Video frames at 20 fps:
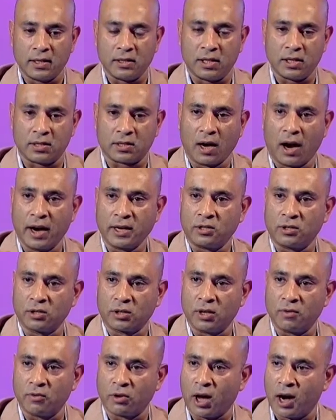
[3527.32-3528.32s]
decide to
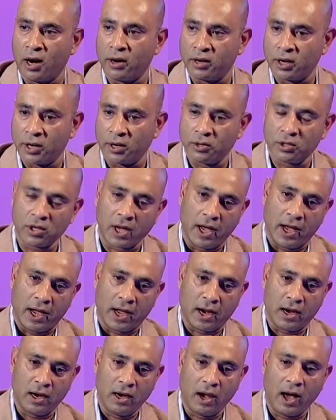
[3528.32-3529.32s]
give on our news.
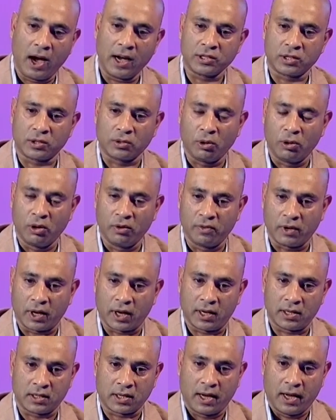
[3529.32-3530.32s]
In last 12
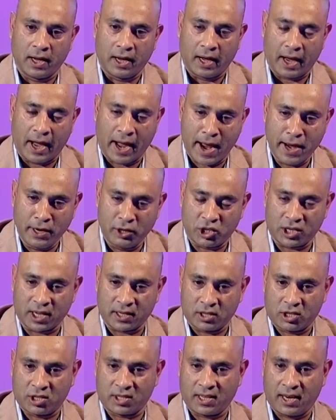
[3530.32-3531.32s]
years, in
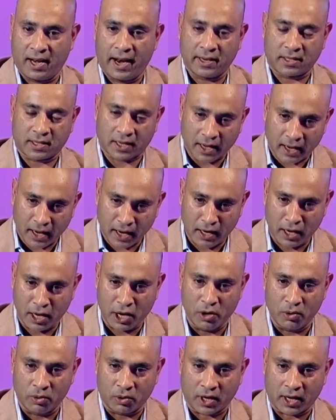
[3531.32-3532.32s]
Sylhet, in
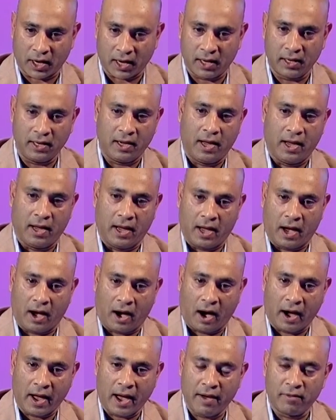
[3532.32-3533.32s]
UK,
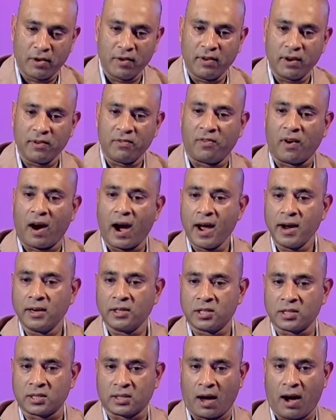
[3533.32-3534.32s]
I have even fired
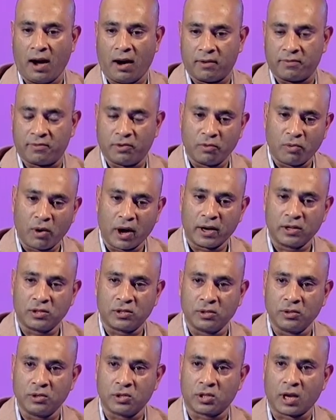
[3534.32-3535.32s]
staff, one or
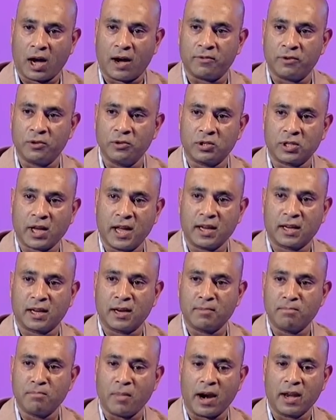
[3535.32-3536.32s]
two staff, who
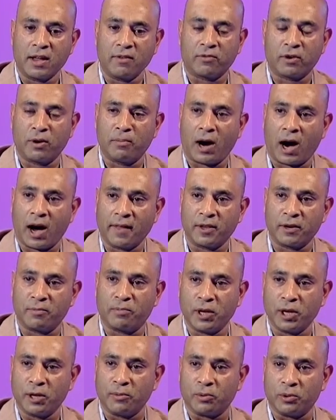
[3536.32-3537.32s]
taken money from other
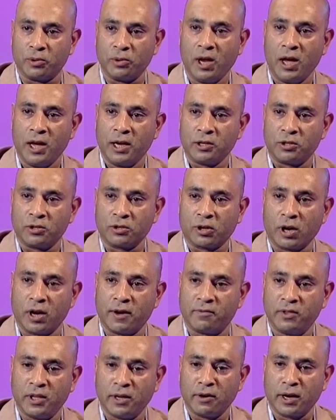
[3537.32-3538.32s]
people to
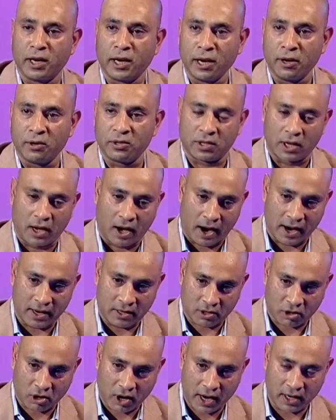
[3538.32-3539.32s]
give their news.
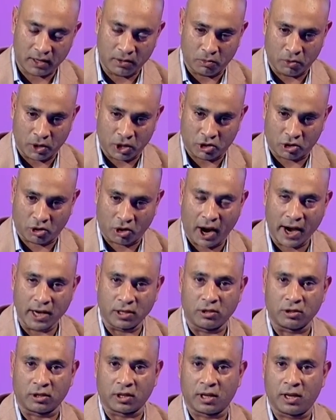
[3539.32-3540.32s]
We try
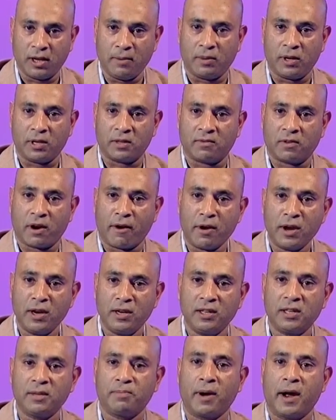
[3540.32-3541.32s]
to keep it very
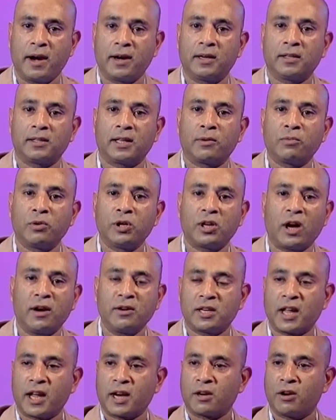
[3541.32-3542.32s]
independent, that we
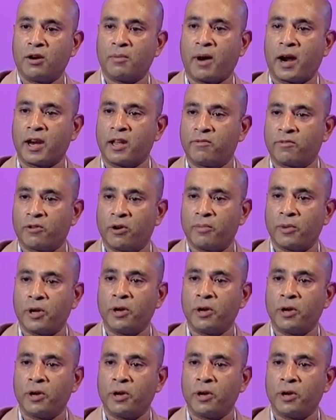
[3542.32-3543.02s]
don't take no money from